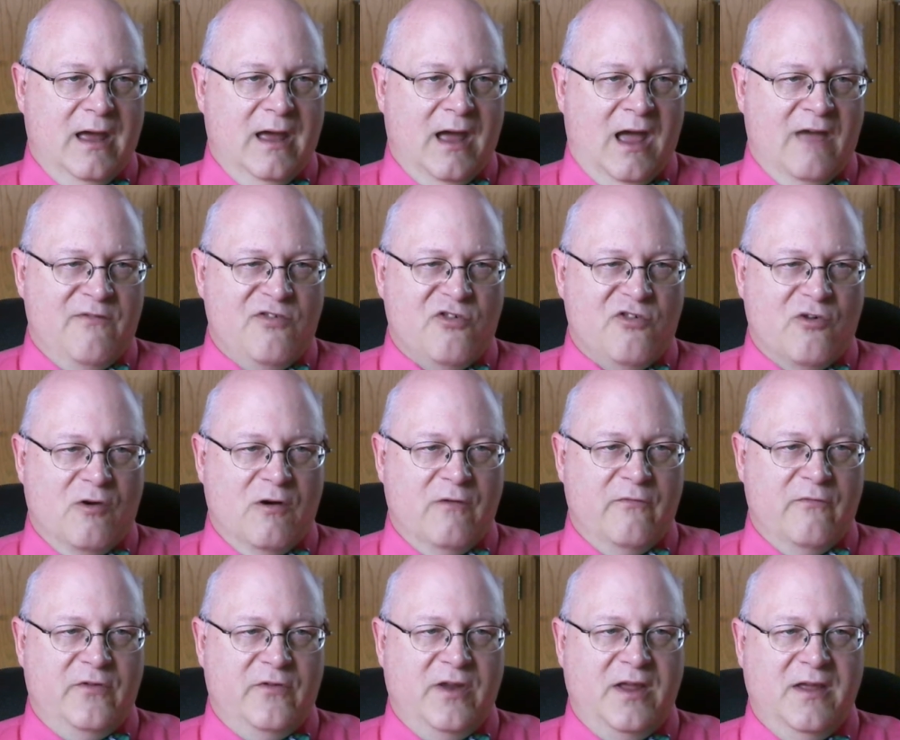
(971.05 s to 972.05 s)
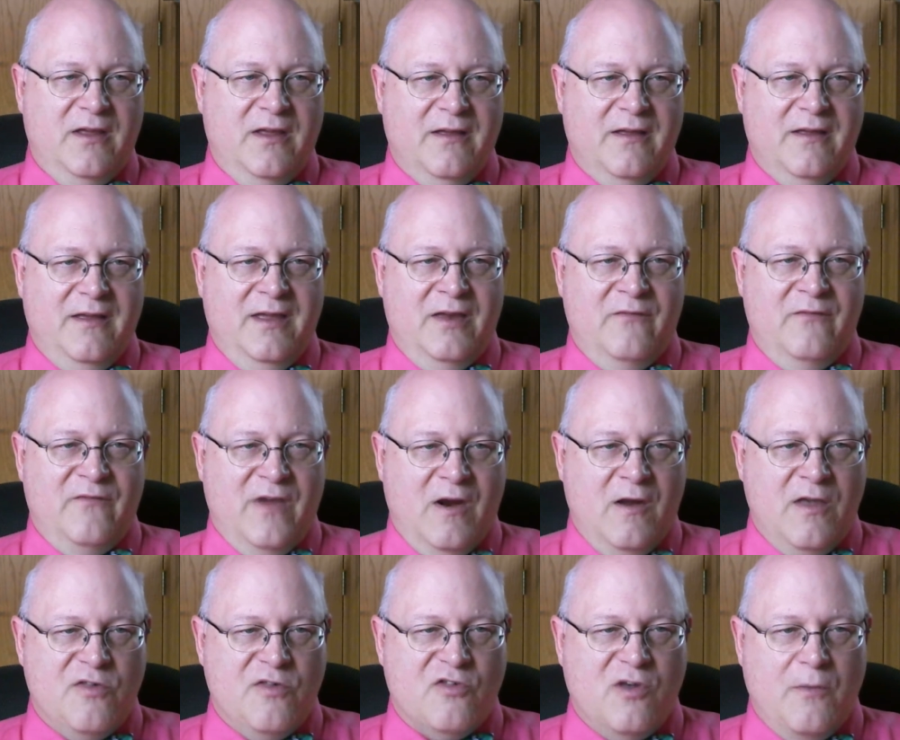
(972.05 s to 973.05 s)
I've served in
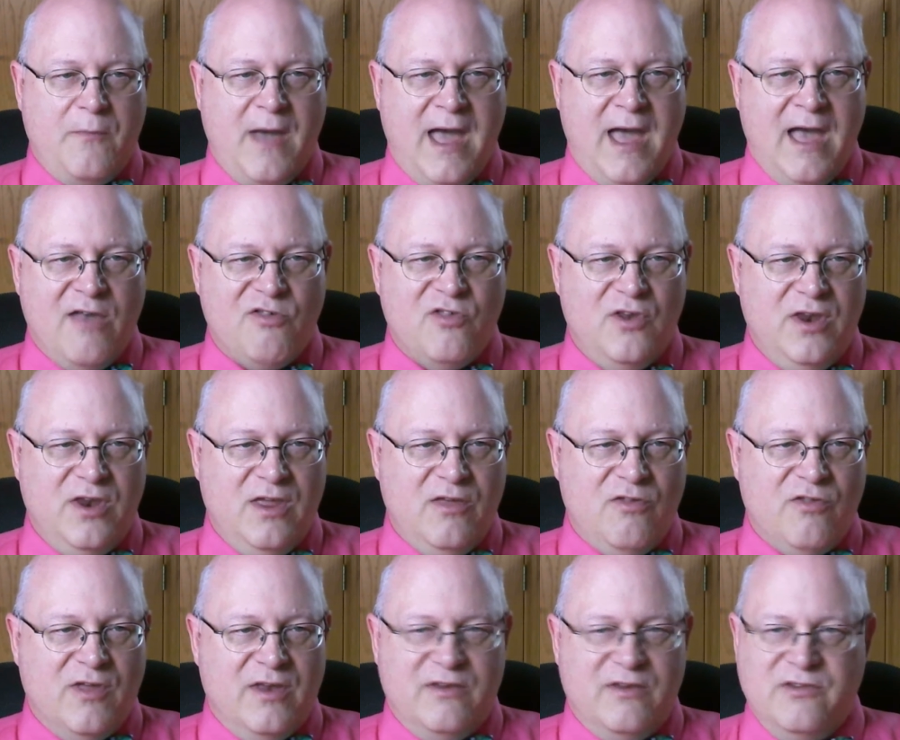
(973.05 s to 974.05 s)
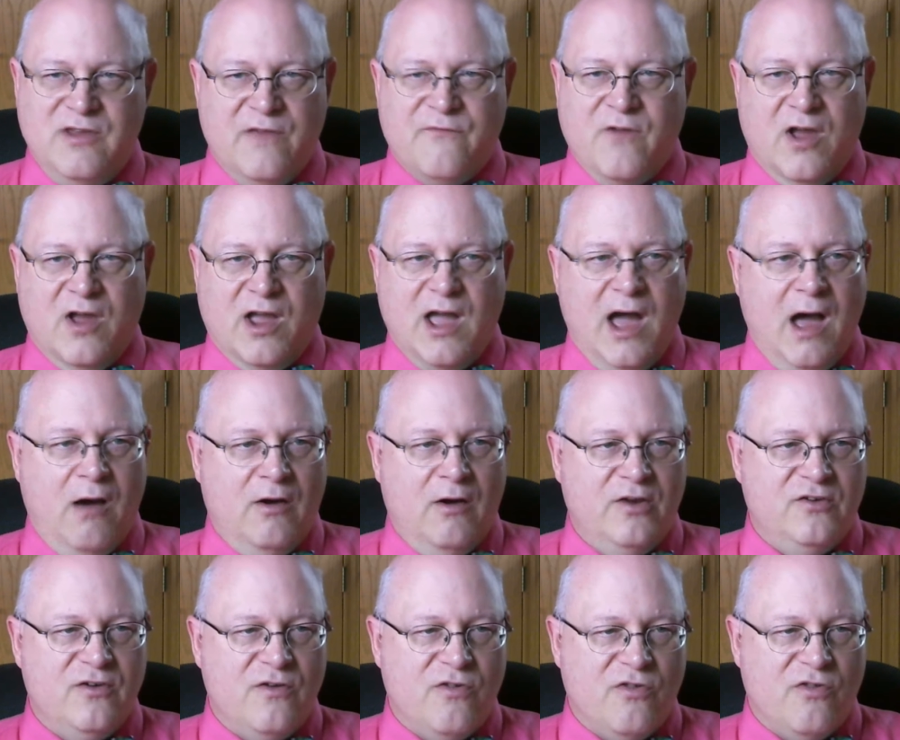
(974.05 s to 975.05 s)
various capacities at different
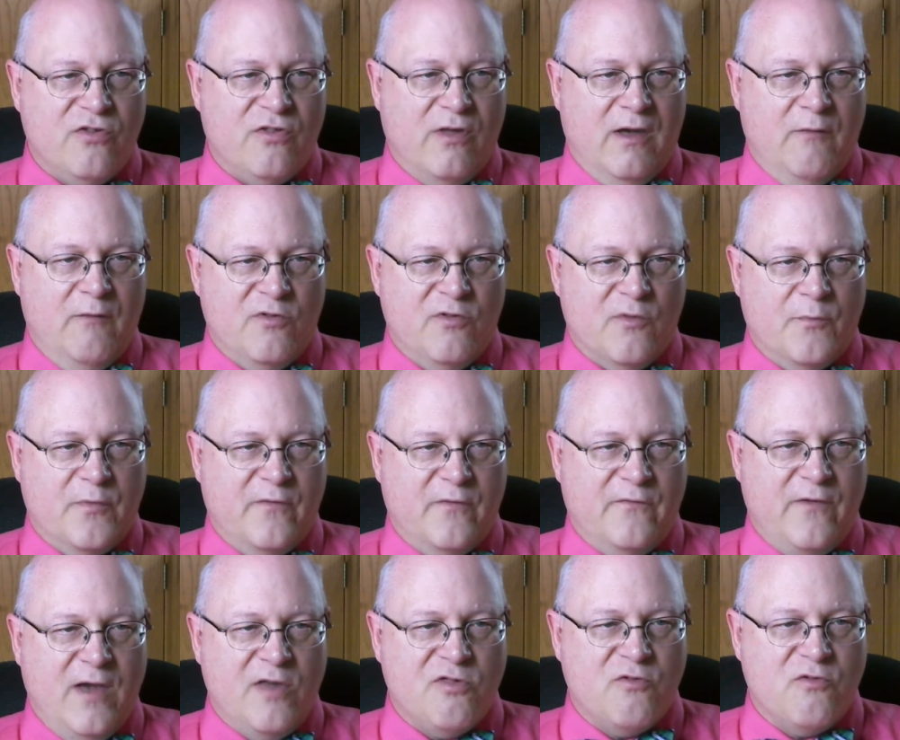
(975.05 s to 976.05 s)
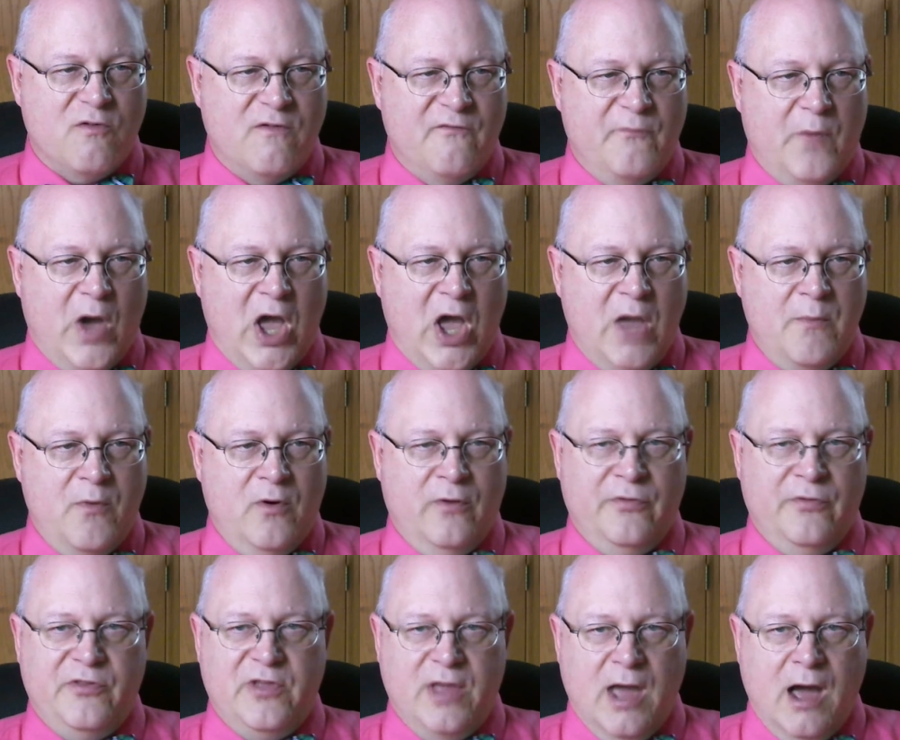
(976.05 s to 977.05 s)
colleges. I was a professor of Bible
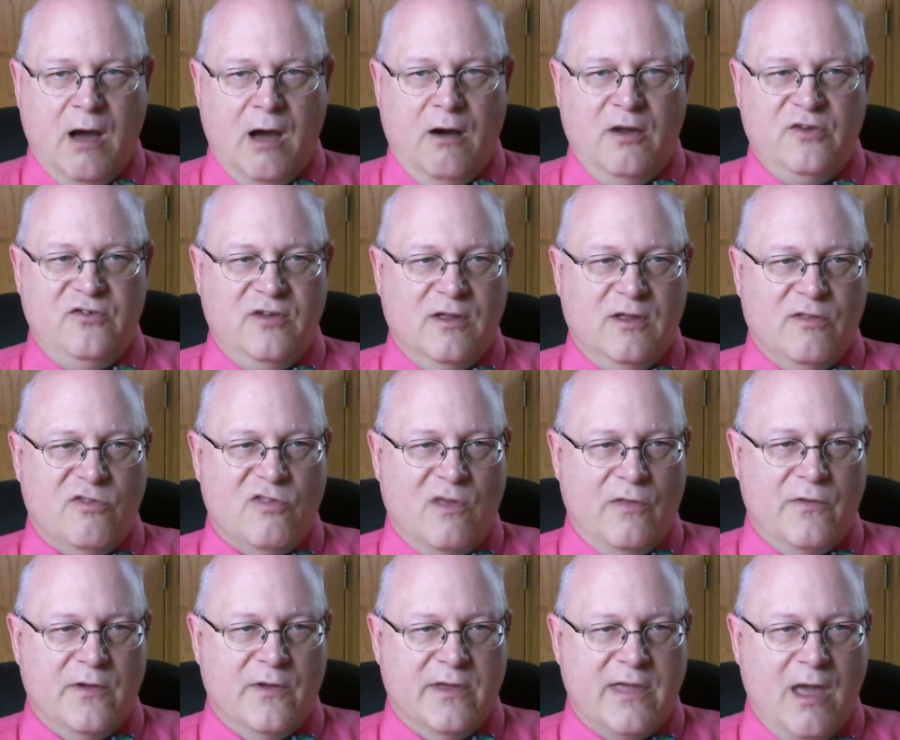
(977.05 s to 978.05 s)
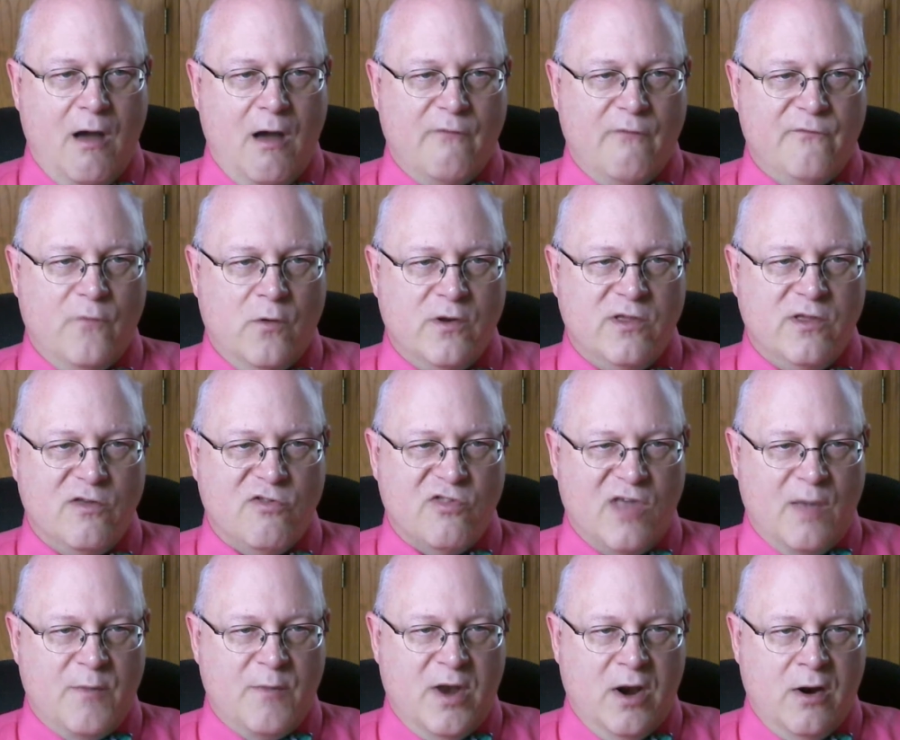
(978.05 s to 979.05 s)
and theology at Southern California
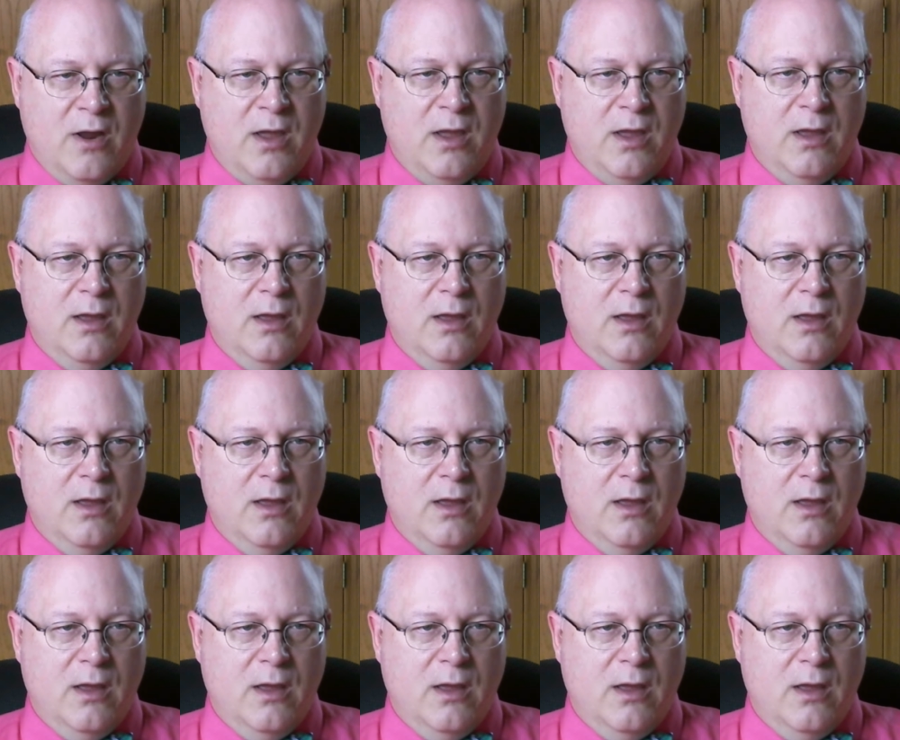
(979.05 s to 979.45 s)
Seminary,